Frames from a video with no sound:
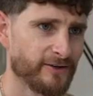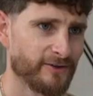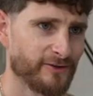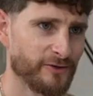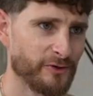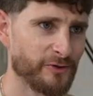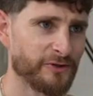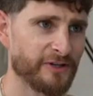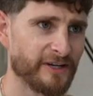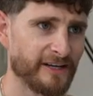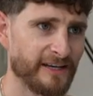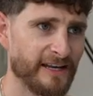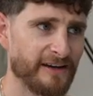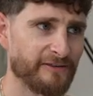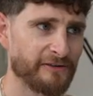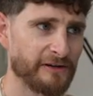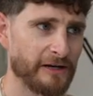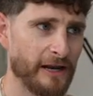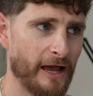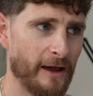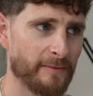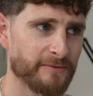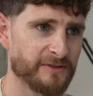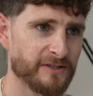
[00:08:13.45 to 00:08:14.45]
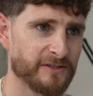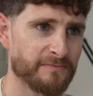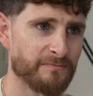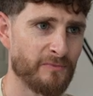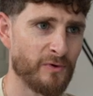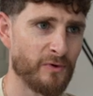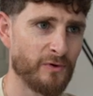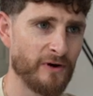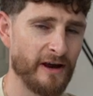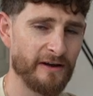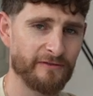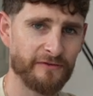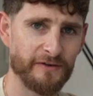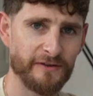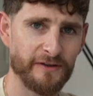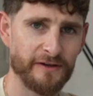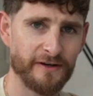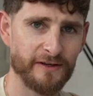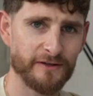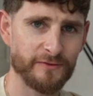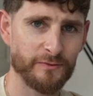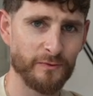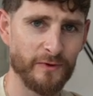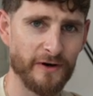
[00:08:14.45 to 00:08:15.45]
Using 11 labs is more effort
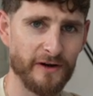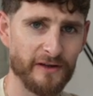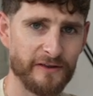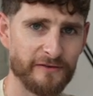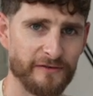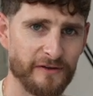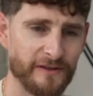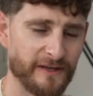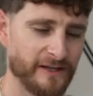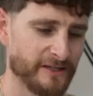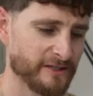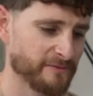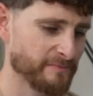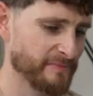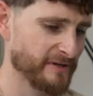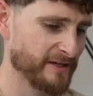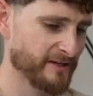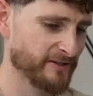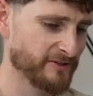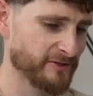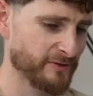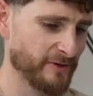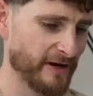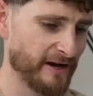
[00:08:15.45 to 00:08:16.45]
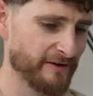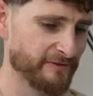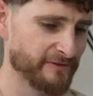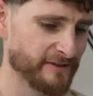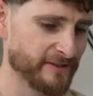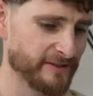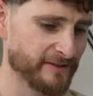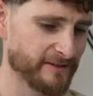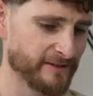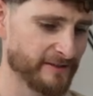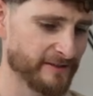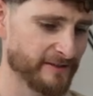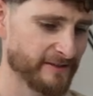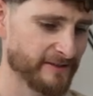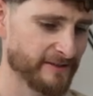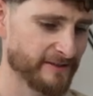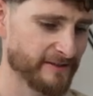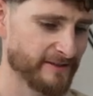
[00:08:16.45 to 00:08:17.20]
than it's worth for this, because you have to